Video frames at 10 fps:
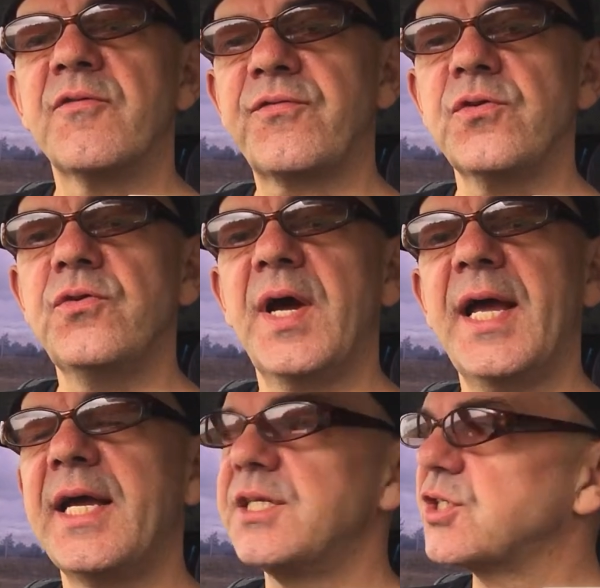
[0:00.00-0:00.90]
Flu,
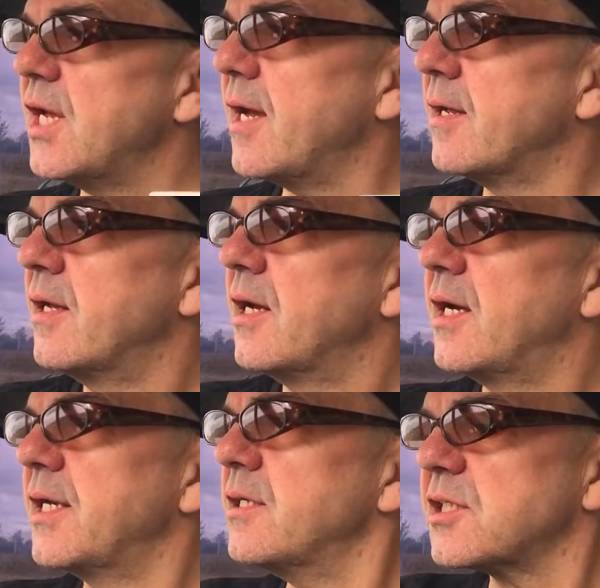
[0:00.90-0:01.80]
AIDS, yeah.
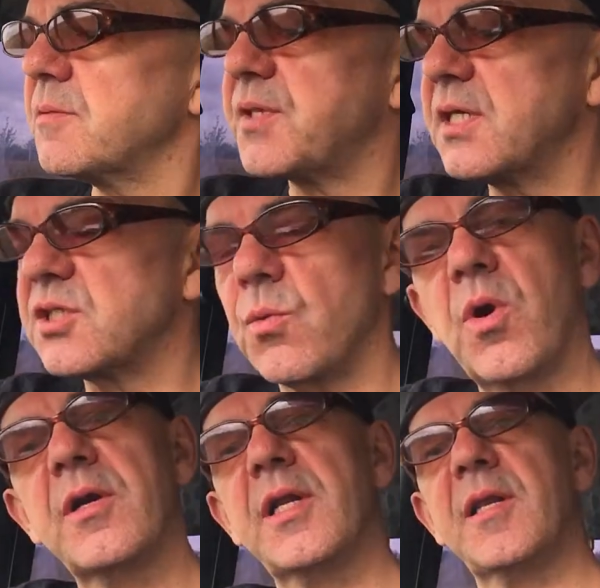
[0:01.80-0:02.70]
Here's some things that
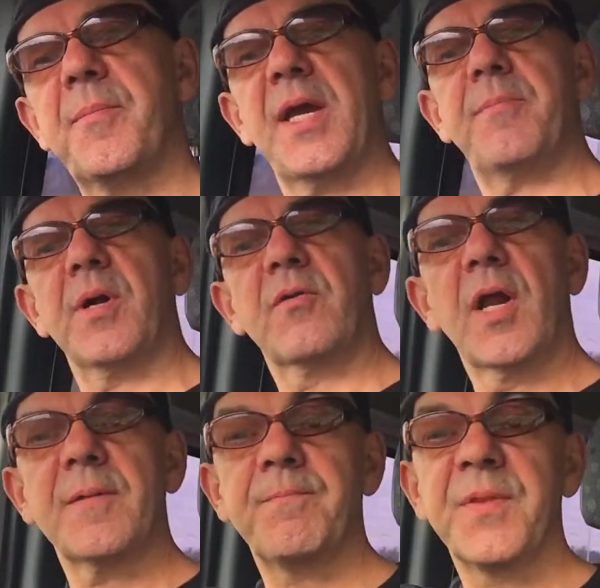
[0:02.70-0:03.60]
weren't in the paper,
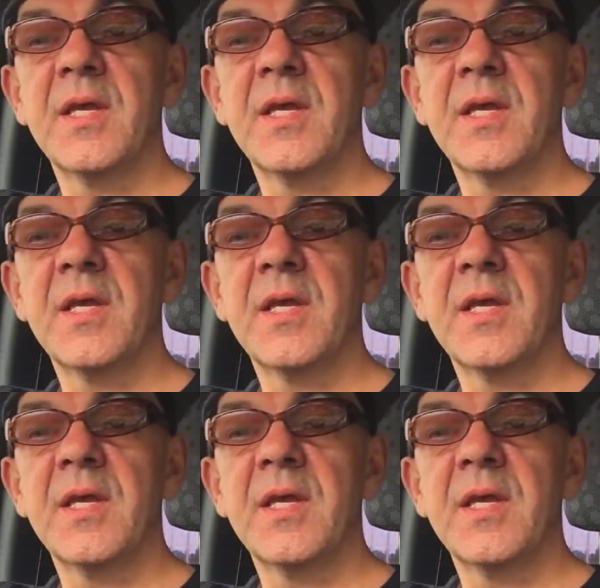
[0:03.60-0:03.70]
right?